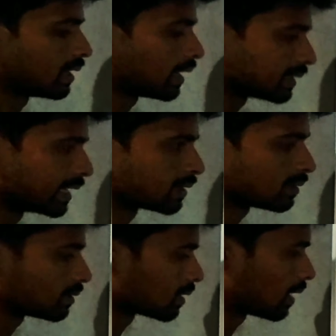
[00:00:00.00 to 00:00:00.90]
And
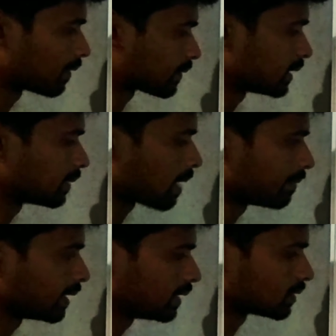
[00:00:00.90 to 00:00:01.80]
then after the
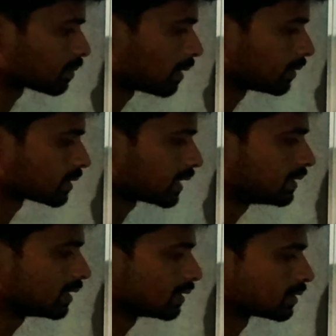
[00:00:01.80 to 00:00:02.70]
primary
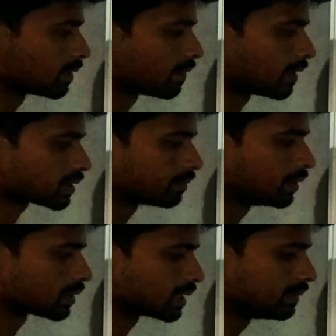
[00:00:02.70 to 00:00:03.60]
spermatocyte, there is the first
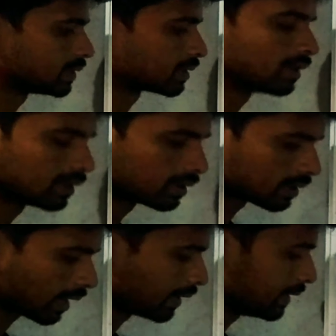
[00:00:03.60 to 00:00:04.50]
meiotic division,
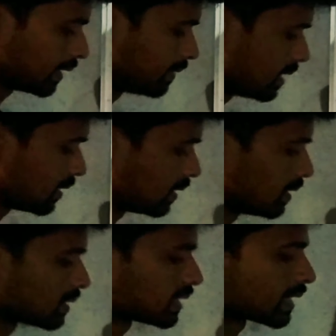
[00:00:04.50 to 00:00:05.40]
and here
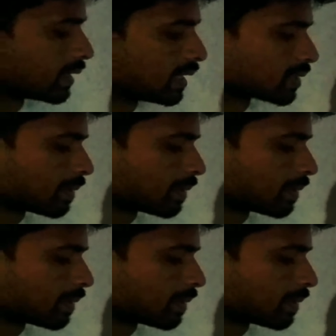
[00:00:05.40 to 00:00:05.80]
the secondary